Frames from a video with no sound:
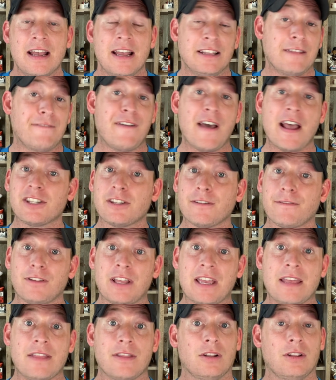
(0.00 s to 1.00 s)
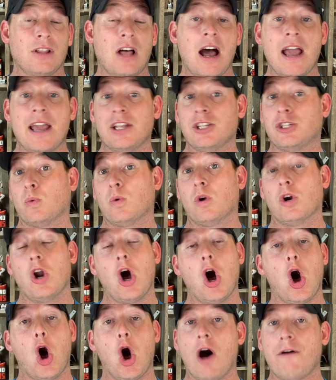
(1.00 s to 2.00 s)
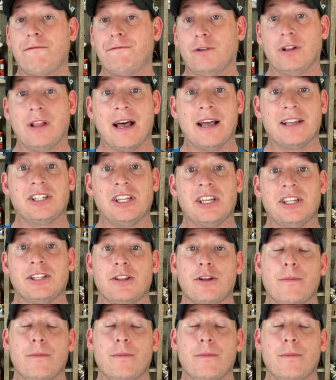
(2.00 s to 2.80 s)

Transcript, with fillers: Defensively, the Lions were awful last season.